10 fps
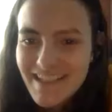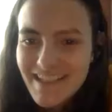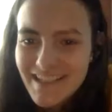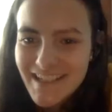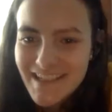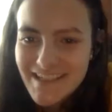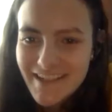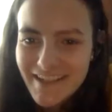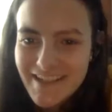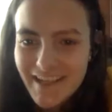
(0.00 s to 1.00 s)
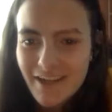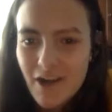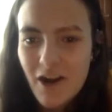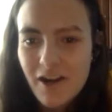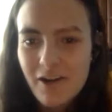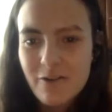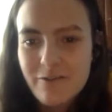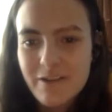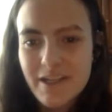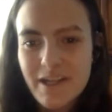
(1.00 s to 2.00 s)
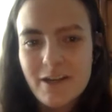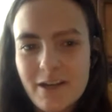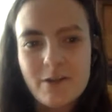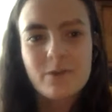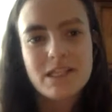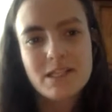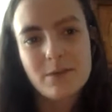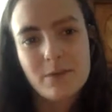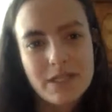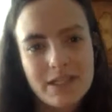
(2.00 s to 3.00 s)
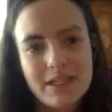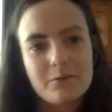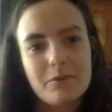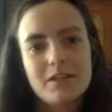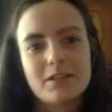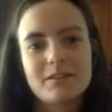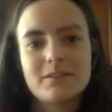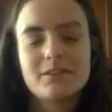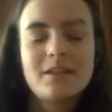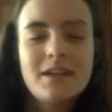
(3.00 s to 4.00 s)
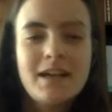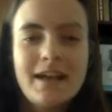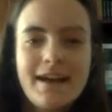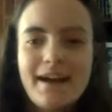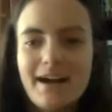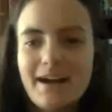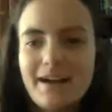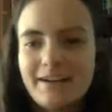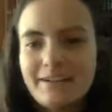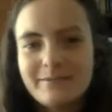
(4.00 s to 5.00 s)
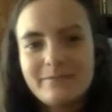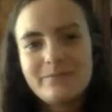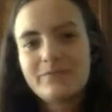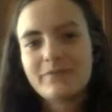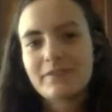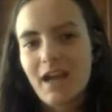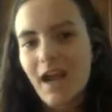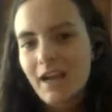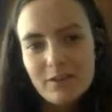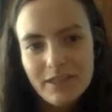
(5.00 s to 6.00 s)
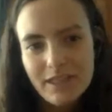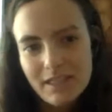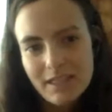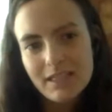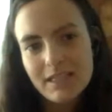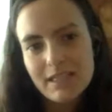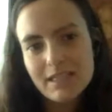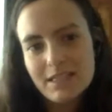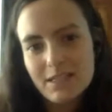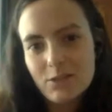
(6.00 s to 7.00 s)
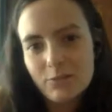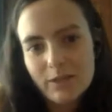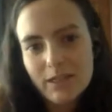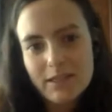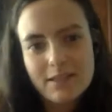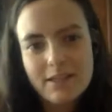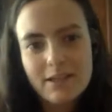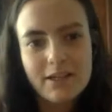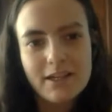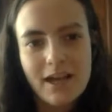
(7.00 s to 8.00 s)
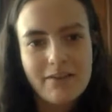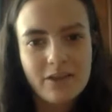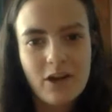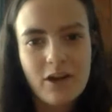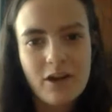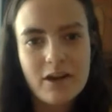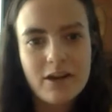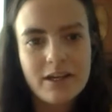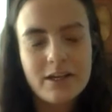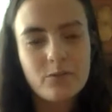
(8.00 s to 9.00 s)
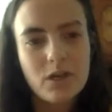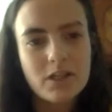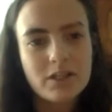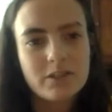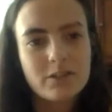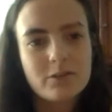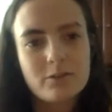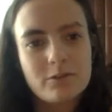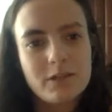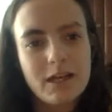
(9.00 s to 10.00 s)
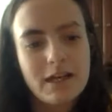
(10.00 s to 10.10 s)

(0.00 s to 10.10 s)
it necessary to get a car over there? What's the weather in Waterloo? I don't think it's super necessary to have a car in Waterloo.